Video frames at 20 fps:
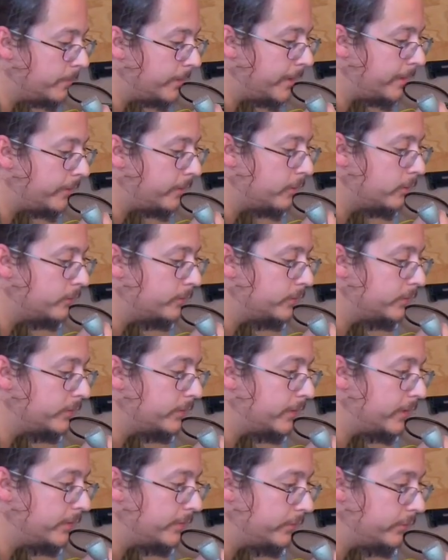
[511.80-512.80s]
back over to
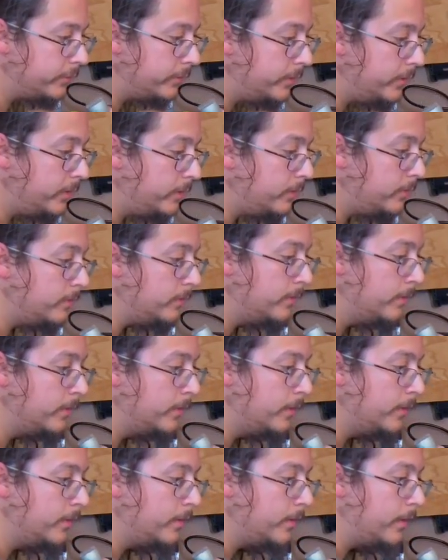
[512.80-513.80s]
that screen.
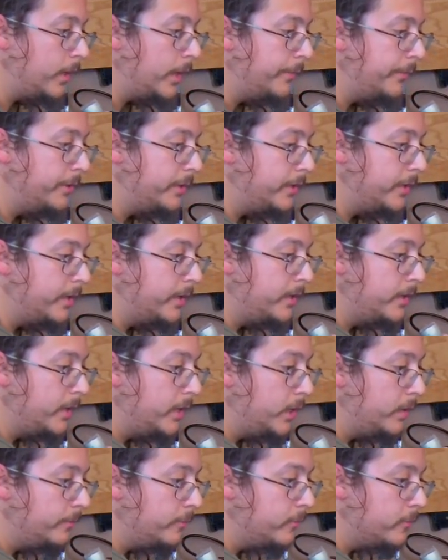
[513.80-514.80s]
I'm going to
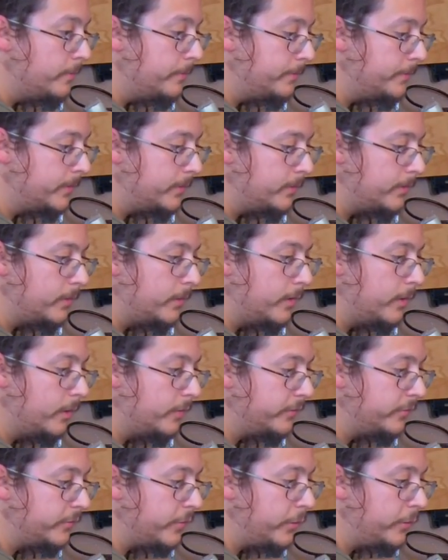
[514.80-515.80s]
enable uh,
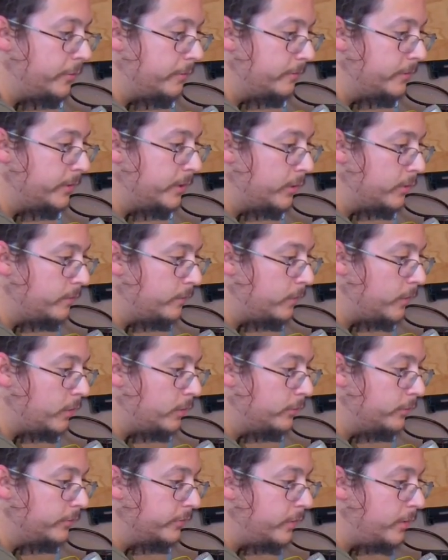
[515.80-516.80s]
start video
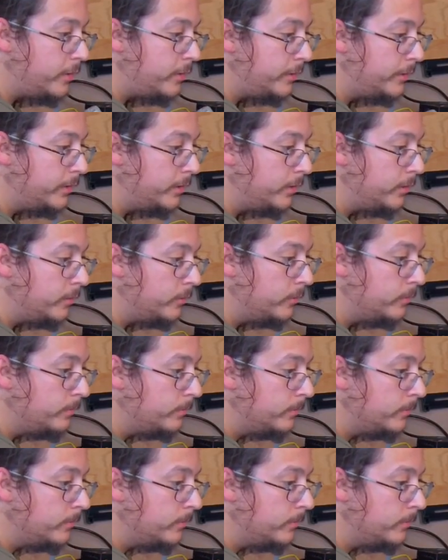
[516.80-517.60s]
follows audio.